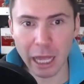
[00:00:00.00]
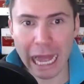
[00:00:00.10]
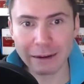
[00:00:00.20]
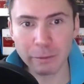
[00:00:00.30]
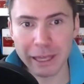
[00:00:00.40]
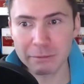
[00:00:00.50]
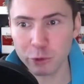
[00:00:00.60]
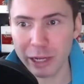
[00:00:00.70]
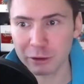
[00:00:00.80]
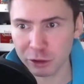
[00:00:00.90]

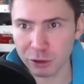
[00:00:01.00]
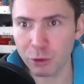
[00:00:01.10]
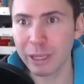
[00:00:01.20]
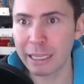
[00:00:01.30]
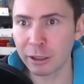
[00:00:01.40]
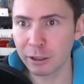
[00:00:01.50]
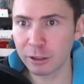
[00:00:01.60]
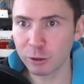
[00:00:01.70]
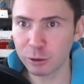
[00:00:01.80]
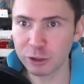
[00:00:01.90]
NPM registry into